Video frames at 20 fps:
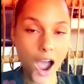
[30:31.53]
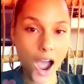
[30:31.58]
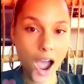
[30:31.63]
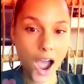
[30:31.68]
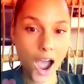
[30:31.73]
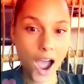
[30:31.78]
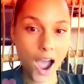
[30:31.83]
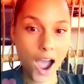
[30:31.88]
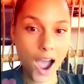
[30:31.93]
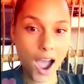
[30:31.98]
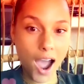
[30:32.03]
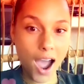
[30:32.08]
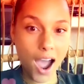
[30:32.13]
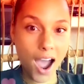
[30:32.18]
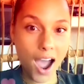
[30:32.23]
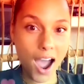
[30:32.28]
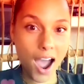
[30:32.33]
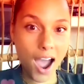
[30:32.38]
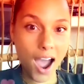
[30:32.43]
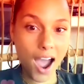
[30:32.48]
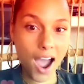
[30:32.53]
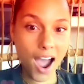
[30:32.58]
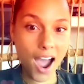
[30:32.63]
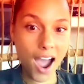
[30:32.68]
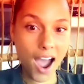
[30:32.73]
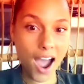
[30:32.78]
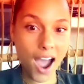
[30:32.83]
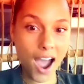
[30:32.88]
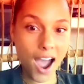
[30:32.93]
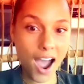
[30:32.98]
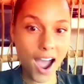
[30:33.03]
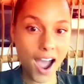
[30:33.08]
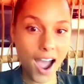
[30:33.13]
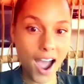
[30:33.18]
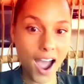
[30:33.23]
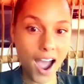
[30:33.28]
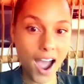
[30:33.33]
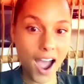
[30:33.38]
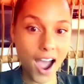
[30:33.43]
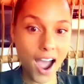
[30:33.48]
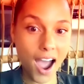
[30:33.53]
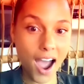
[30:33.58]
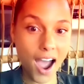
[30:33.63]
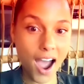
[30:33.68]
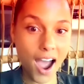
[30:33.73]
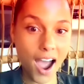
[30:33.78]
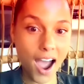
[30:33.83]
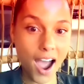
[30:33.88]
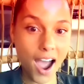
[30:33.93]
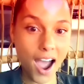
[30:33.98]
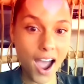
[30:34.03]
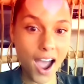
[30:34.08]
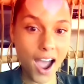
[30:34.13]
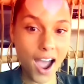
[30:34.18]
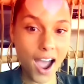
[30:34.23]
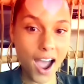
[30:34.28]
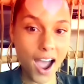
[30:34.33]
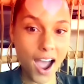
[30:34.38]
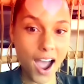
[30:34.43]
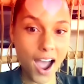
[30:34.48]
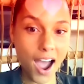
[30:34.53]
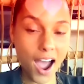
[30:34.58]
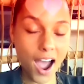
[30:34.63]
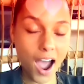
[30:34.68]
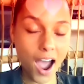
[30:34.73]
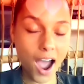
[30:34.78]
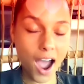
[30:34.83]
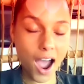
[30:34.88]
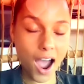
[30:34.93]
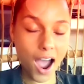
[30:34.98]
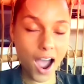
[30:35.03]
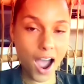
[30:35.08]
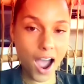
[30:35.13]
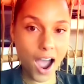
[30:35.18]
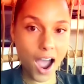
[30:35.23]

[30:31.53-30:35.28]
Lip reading: [no speech]